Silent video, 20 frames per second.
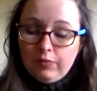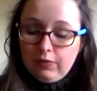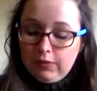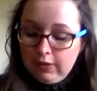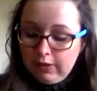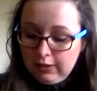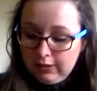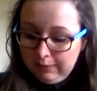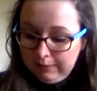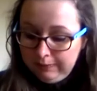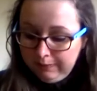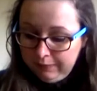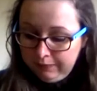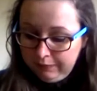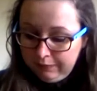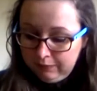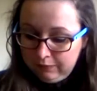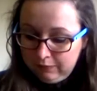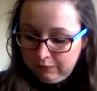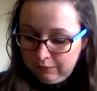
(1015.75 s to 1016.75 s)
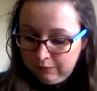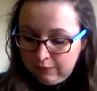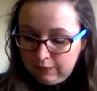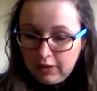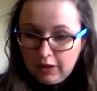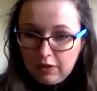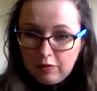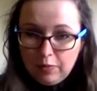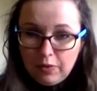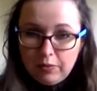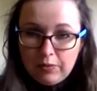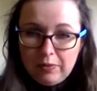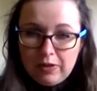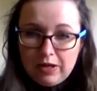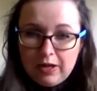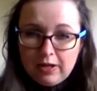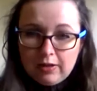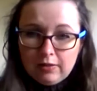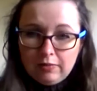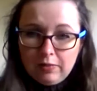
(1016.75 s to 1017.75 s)
I think I probably
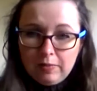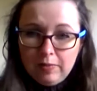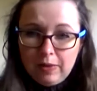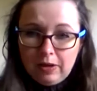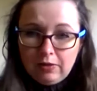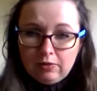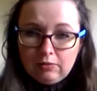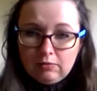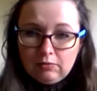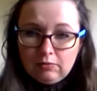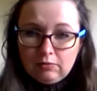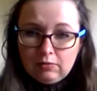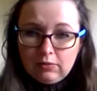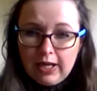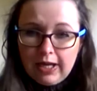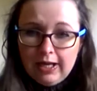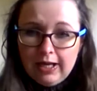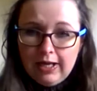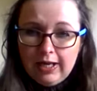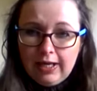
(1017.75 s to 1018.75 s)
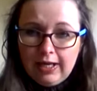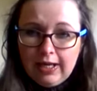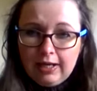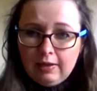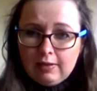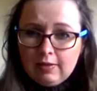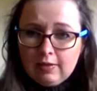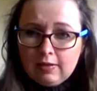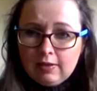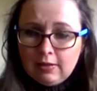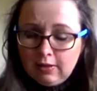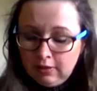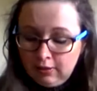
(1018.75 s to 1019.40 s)
had them about 8 years.